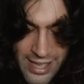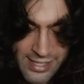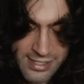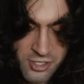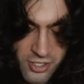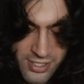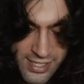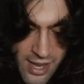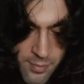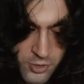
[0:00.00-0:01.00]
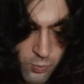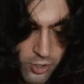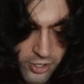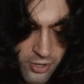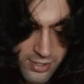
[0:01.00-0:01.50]
It's interesting how much
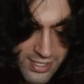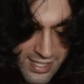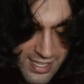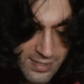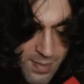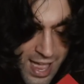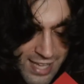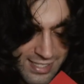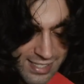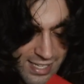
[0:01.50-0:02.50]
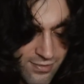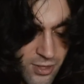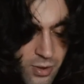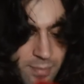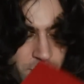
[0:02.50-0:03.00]
work goes into these masks, even though I'm